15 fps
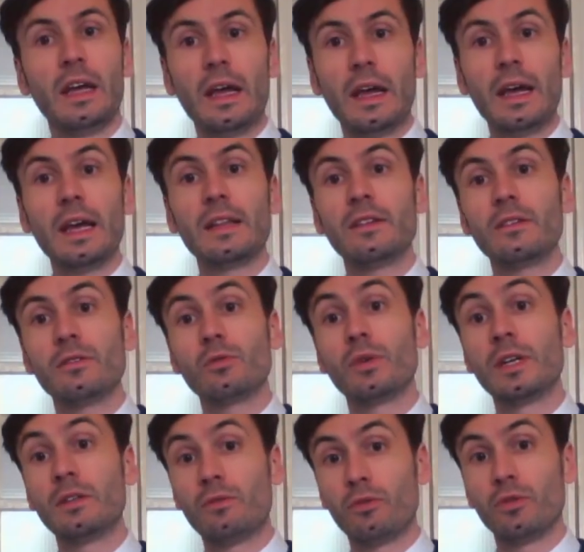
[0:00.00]
and to
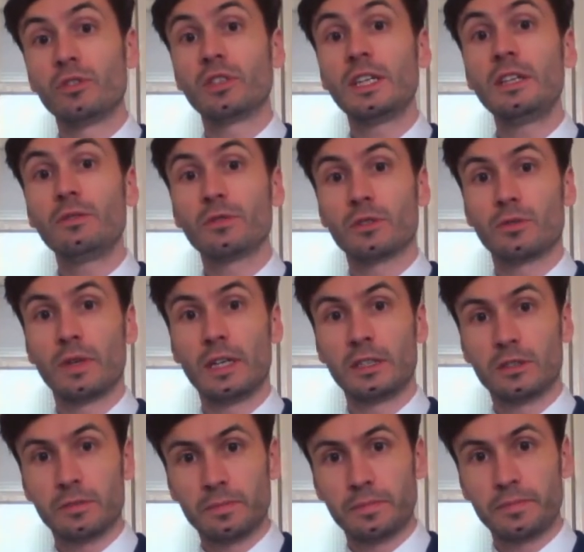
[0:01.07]
influence interest rates.